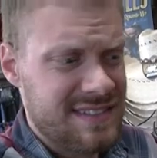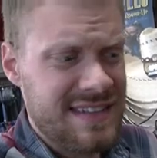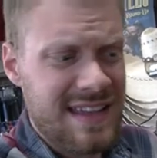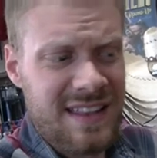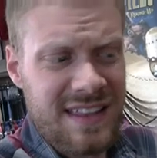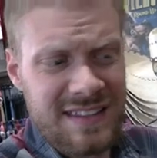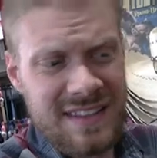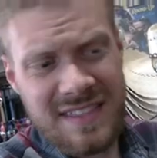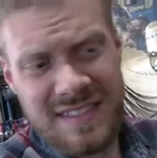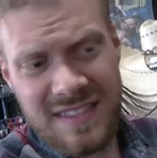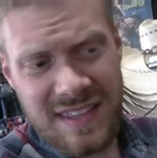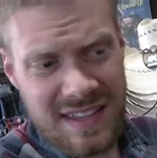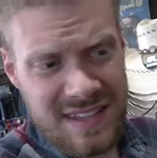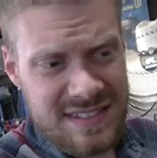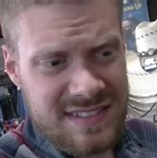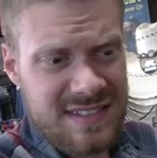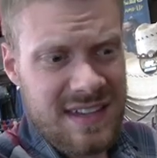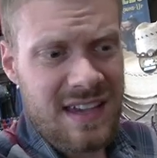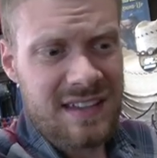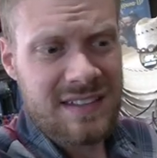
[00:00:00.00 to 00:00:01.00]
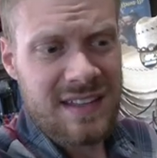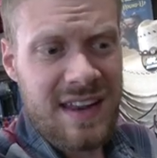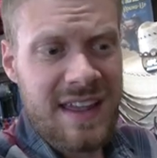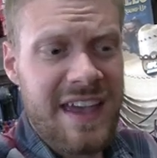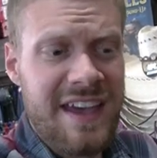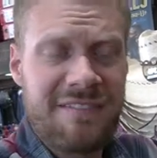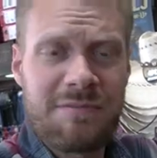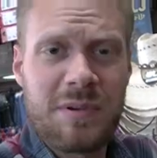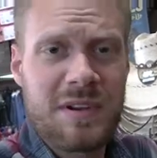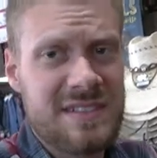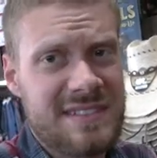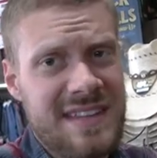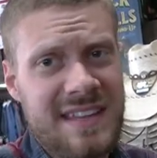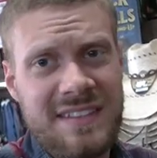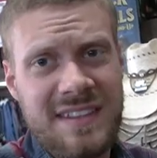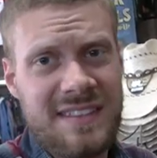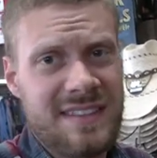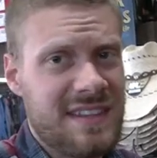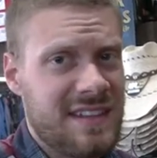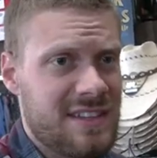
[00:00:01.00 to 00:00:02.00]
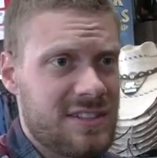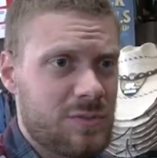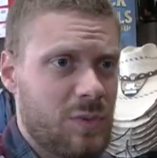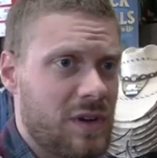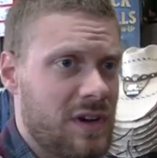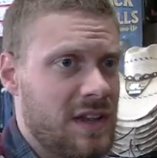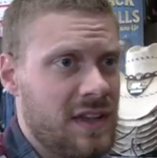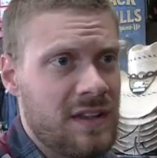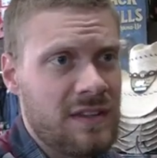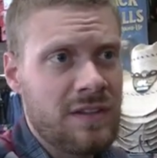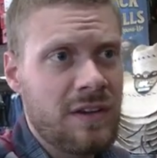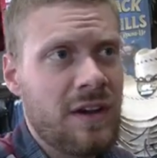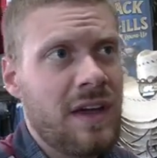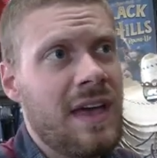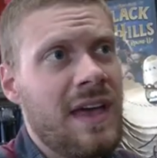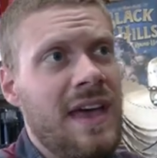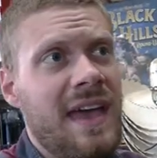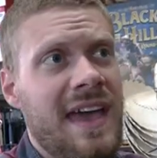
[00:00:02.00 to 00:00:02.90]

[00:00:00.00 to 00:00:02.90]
It's not like the thickest sock that I have, but it's not the thinnest one either.